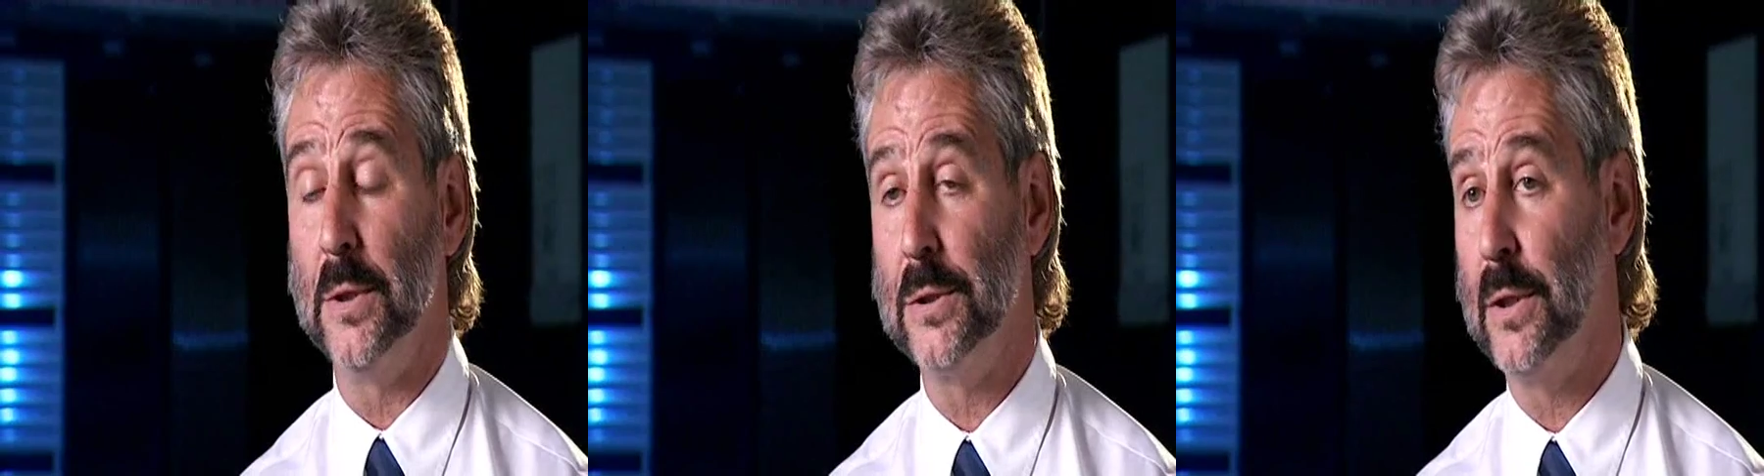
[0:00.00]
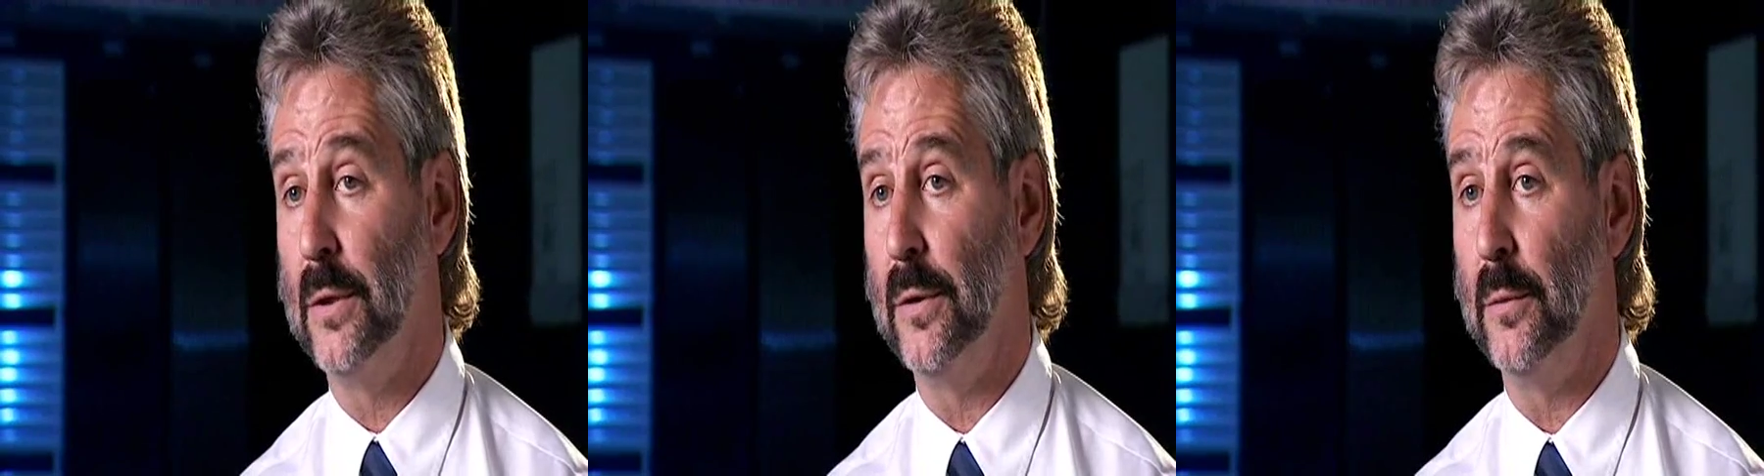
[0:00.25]
much
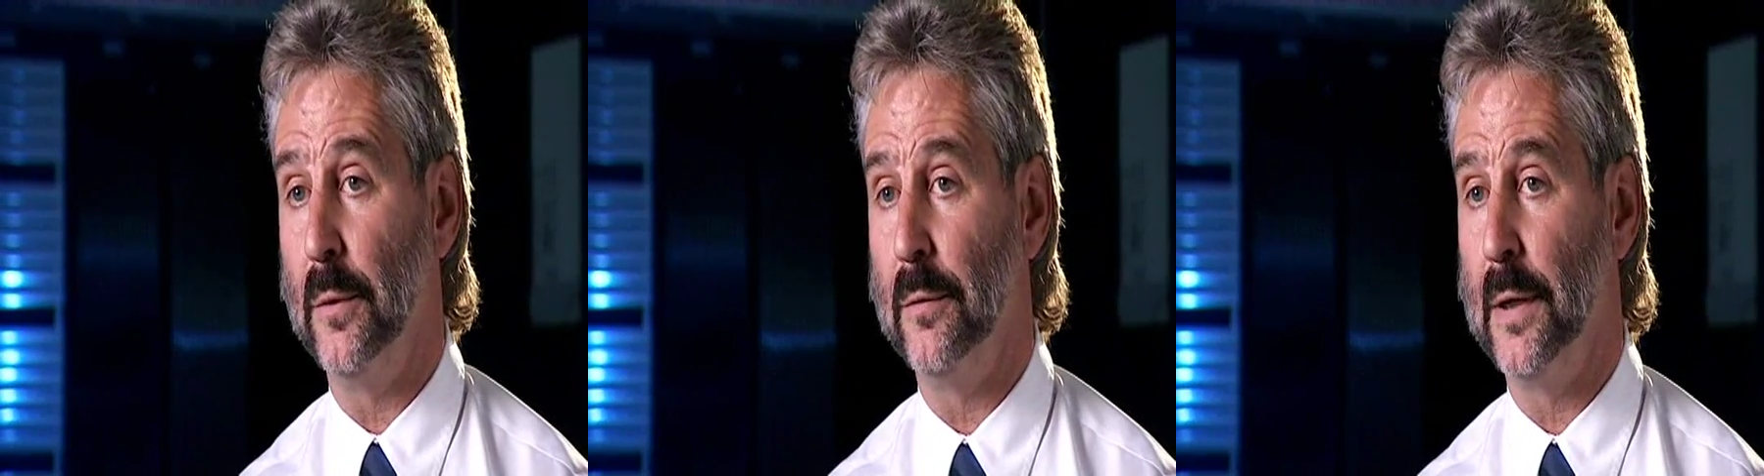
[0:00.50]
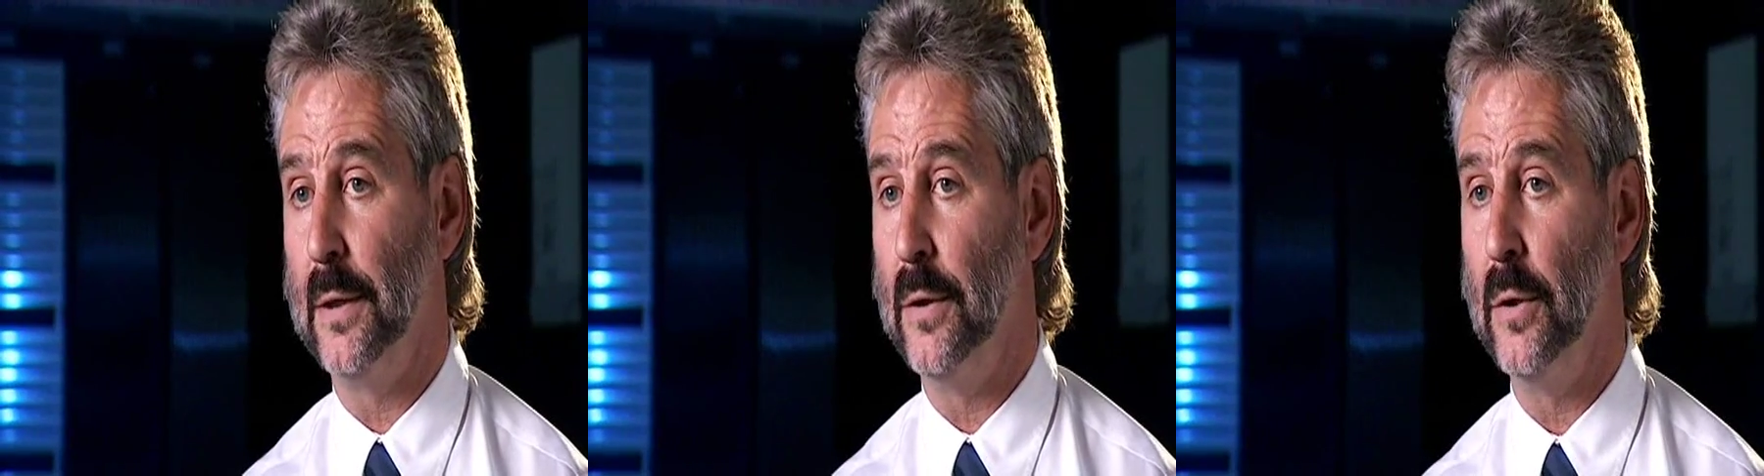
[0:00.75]
so that
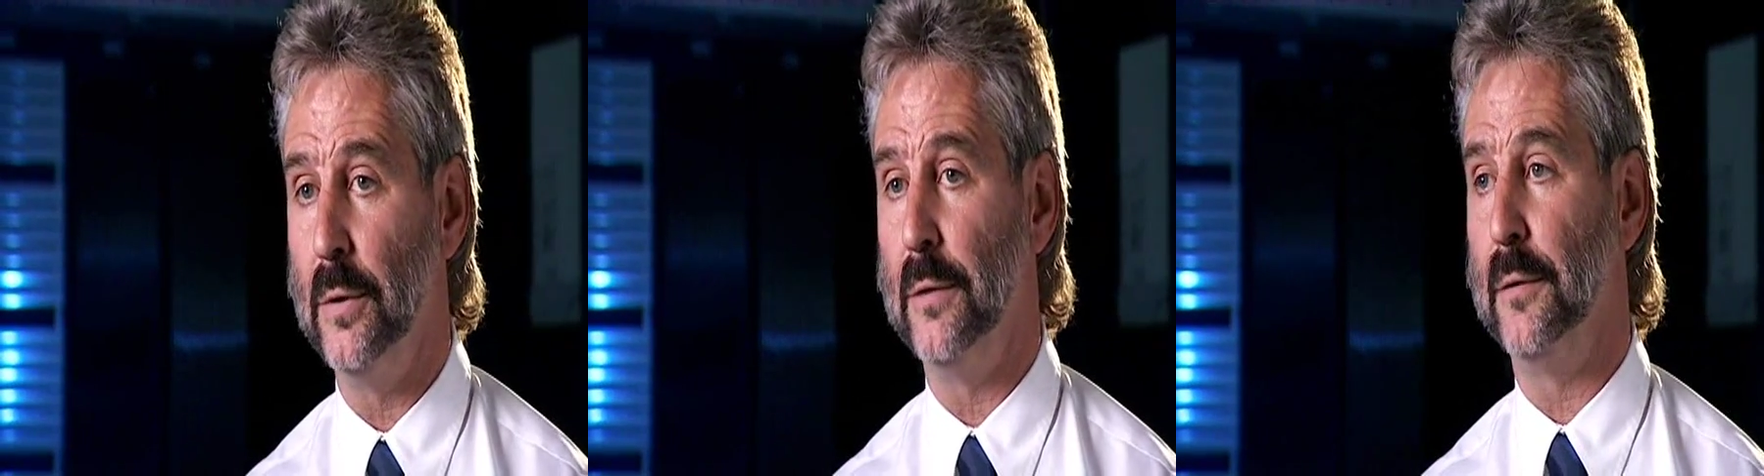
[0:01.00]
we've had no